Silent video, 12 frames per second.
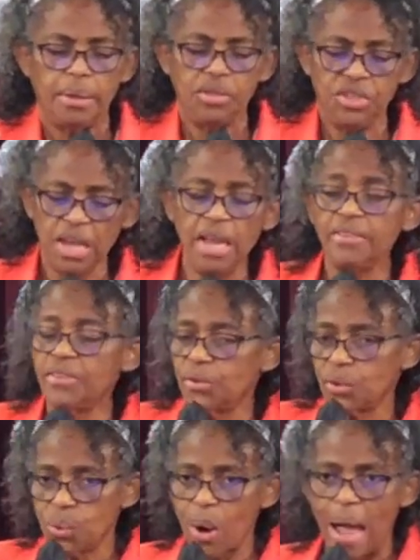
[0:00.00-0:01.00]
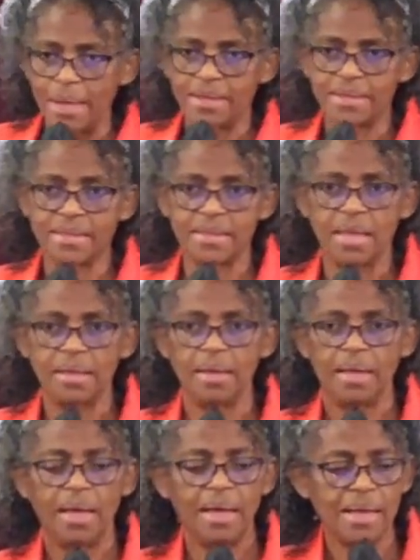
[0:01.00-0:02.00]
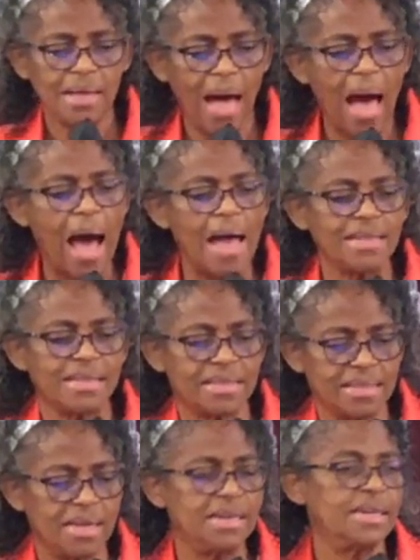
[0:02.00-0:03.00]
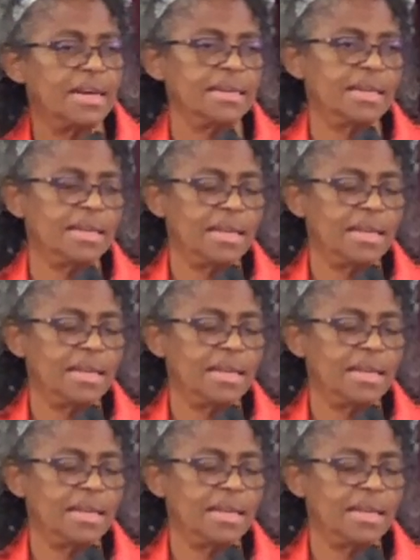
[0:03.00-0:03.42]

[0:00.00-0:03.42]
Jesus Christ, God's Son,